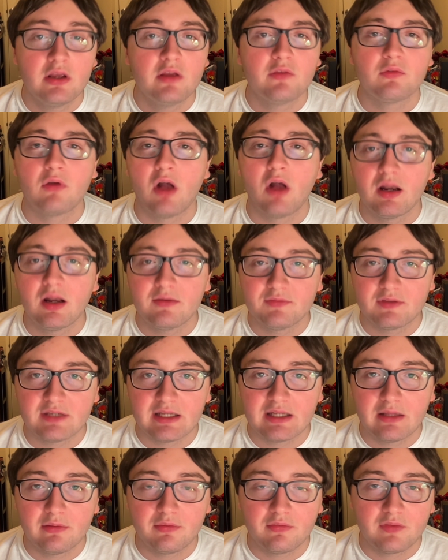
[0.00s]
So hot off the
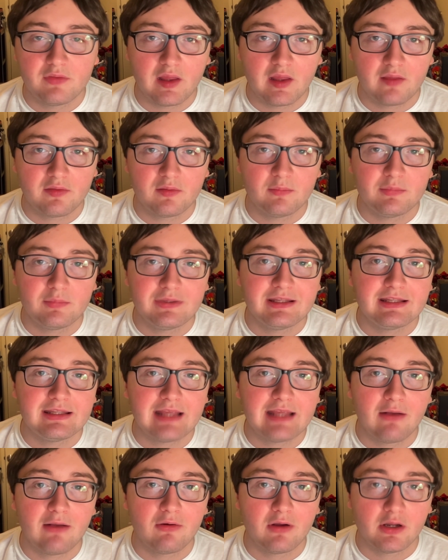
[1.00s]
tails of the SMP
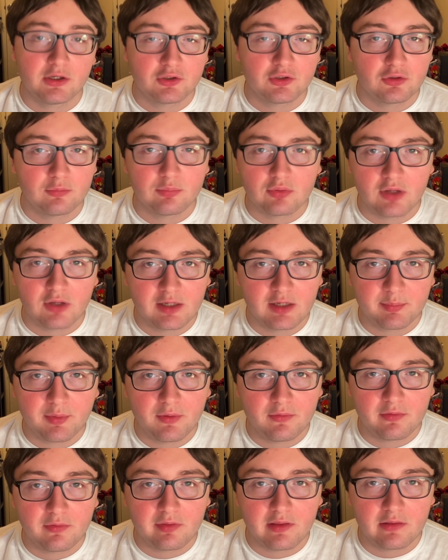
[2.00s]
Gao Hunter blog
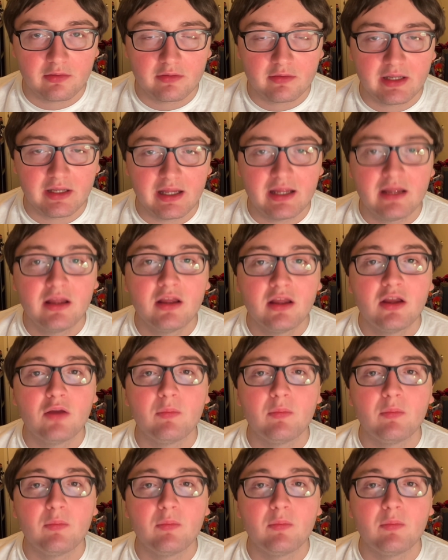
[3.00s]
post the other day,